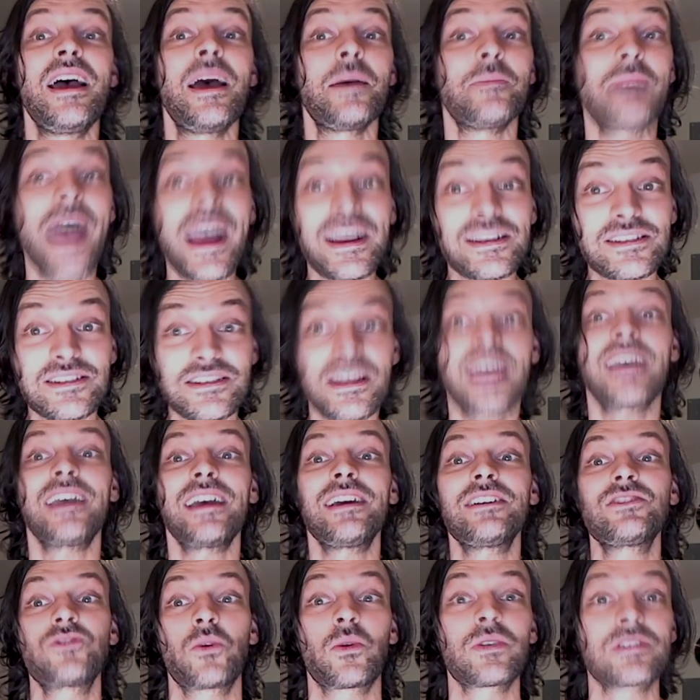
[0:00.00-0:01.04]

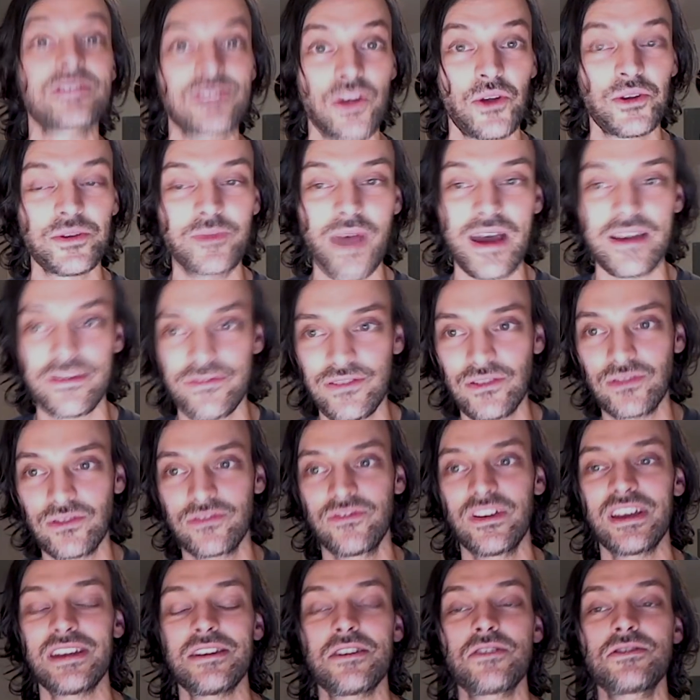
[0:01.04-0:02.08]
backstage or sold by food
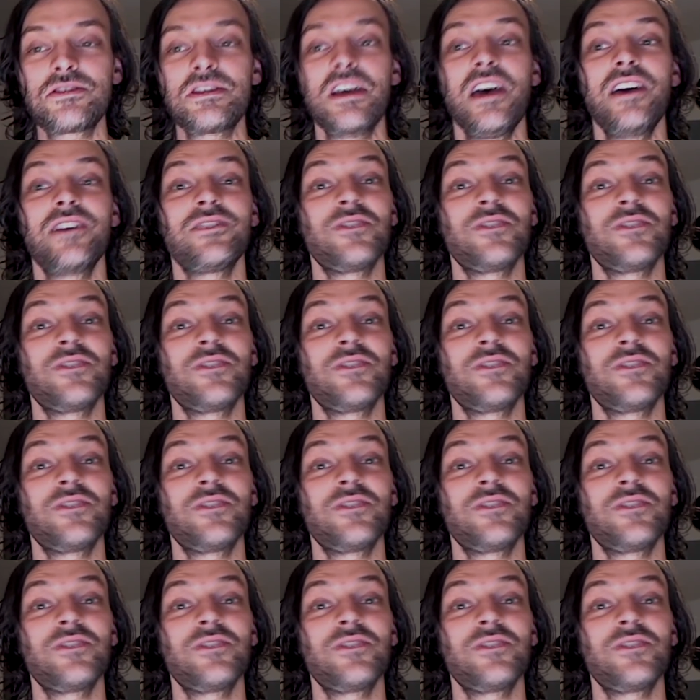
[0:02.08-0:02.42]
vendors,